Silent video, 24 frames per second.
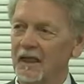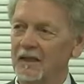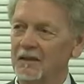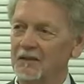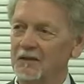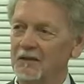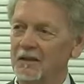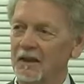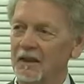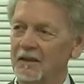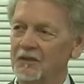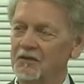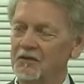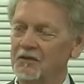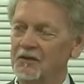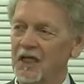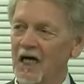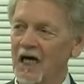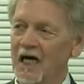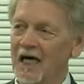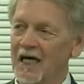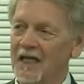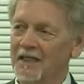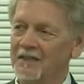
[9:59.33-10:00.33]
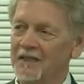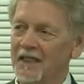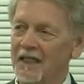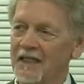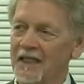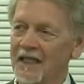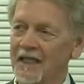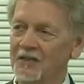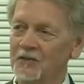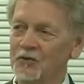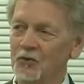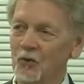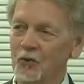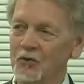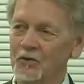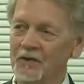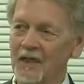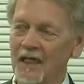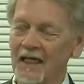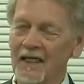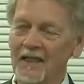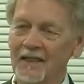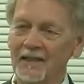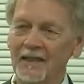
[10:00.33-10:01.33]
and it's God that has
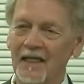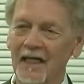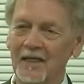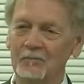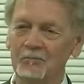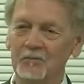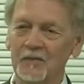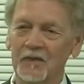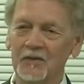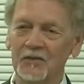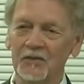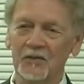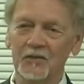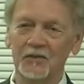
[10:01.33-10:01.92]
ordained that,